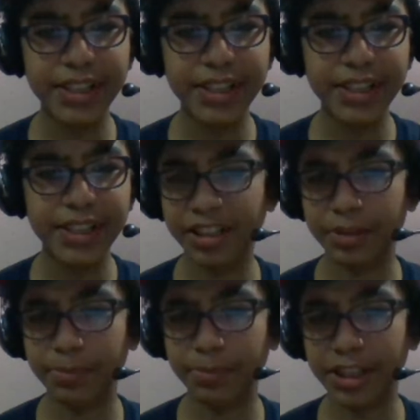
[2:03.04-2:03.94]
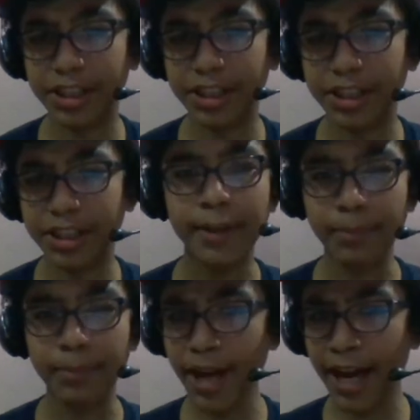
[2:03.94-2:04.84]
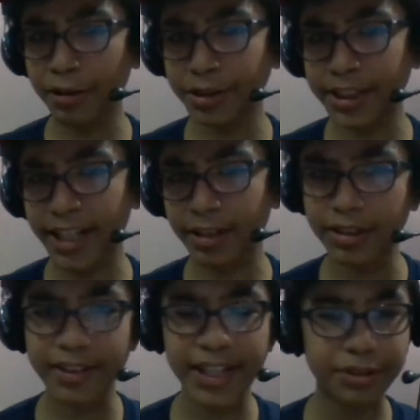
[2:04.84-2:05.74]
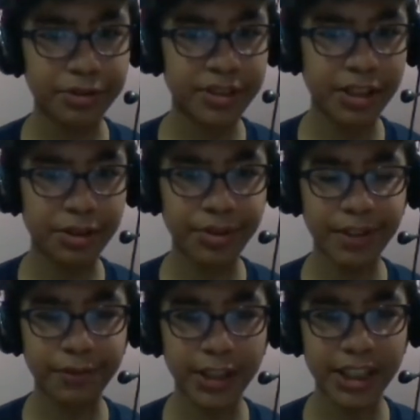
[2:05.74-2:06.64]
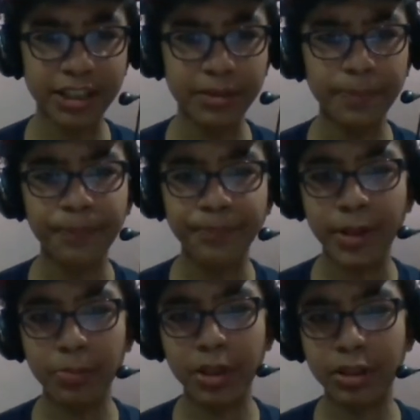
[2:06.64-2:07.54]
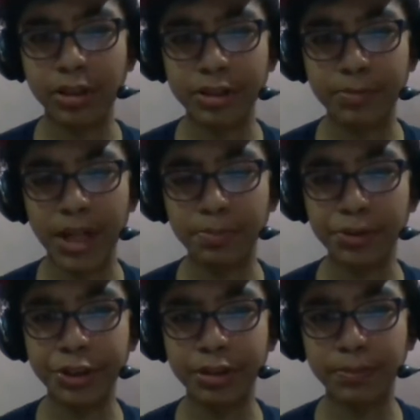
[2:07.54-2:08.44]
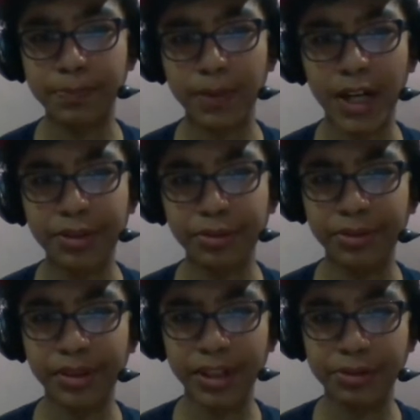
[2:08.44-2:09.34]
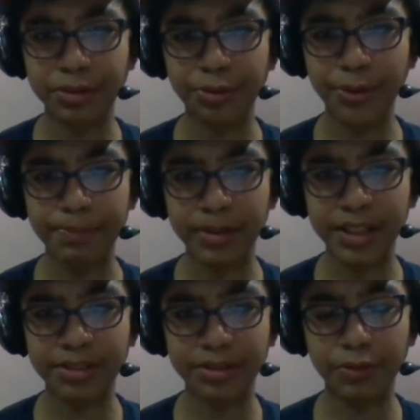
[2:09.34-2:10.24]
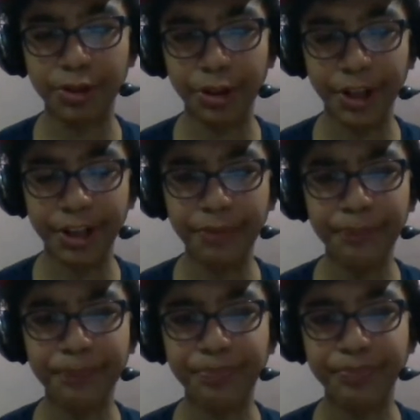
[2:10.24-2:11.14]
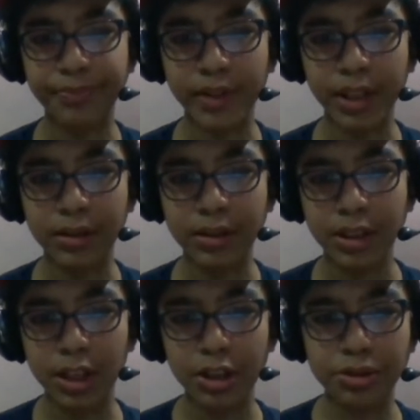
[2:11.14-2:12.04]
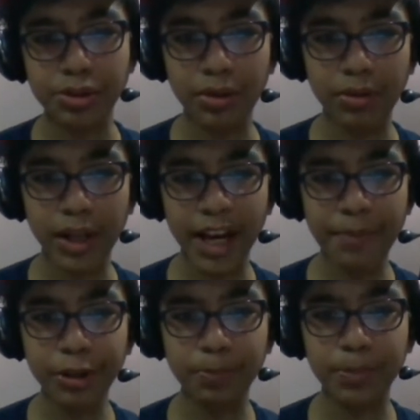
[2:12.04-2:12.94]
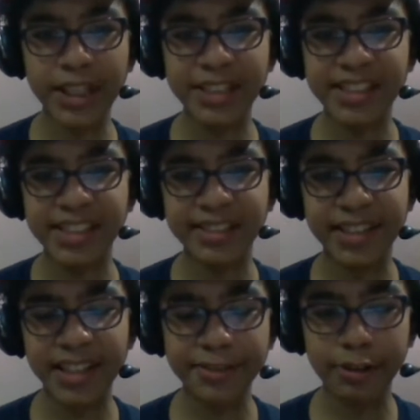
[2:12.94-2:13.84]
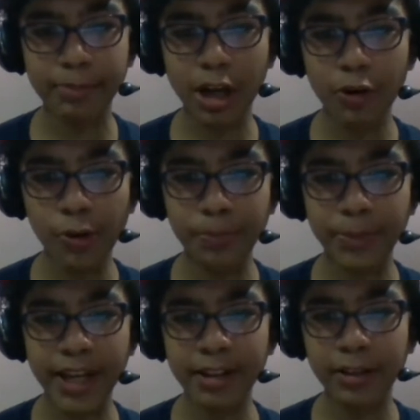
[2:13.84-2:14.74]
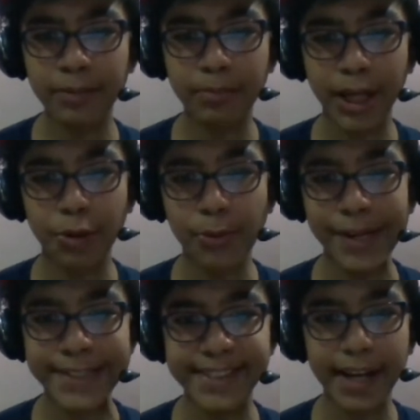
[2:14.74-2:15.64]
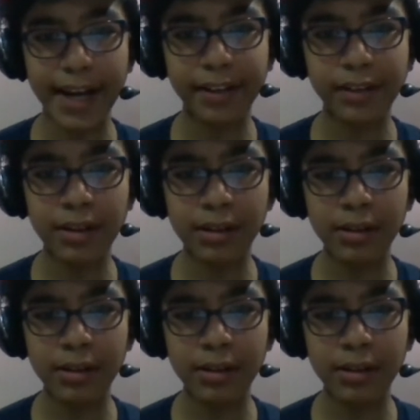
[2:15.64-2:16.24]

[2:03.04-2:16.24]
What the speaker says: I think is the best move. Maybe I could take the knight on c3 if needed, because my bishop, I don't think it's a great piece over here. So here I'm going to play c6, so I'm now opening my queen's diagonal,